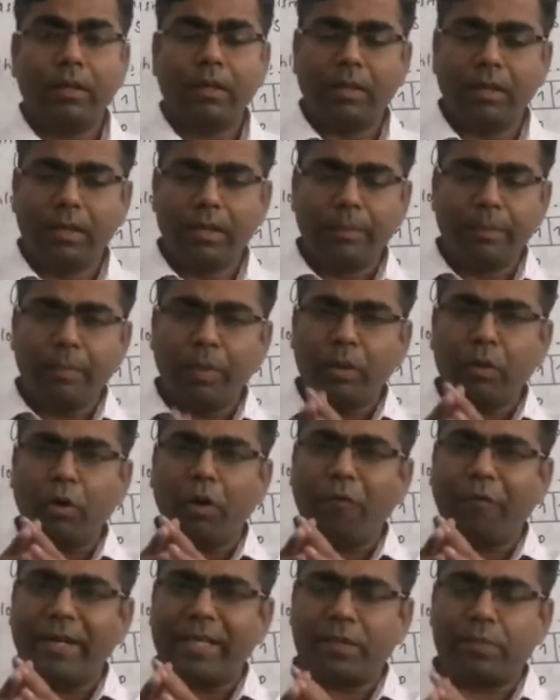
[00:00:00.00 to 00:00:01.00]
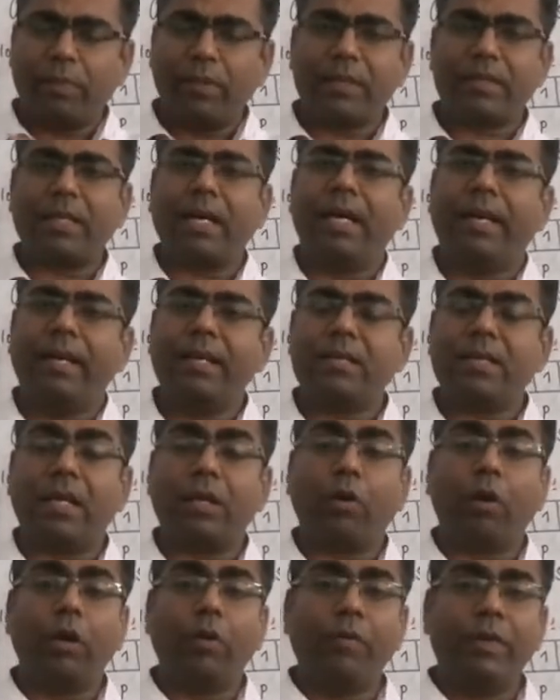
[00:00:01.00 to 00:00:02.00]
the number of H plus ions
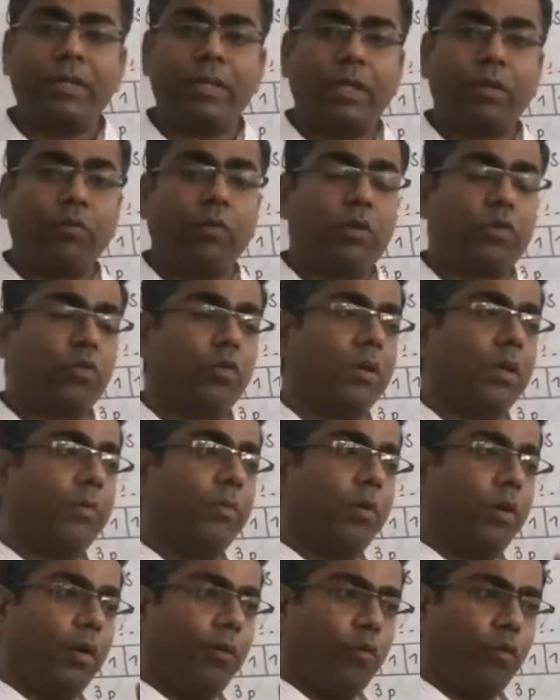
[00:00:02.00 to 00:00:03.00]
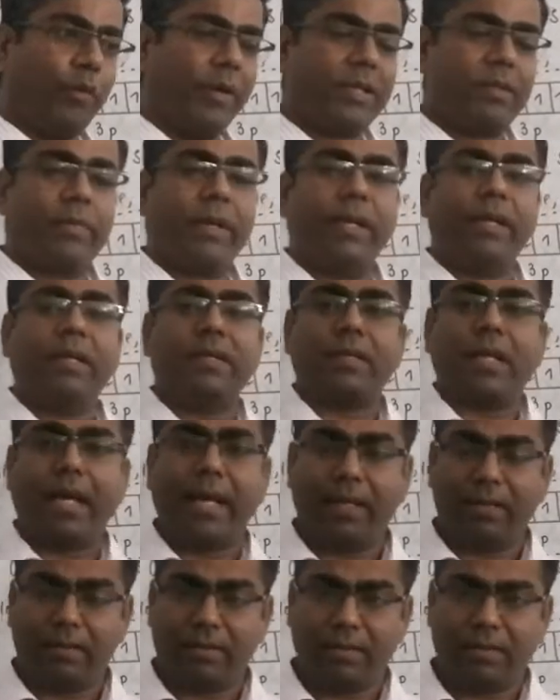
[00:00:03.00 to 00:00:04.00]
are always equal to number of OH minus
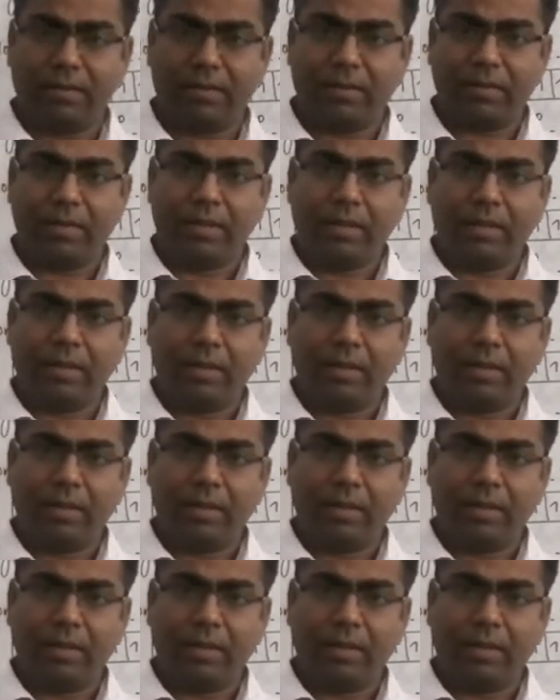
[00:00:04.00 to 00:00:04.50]
ions.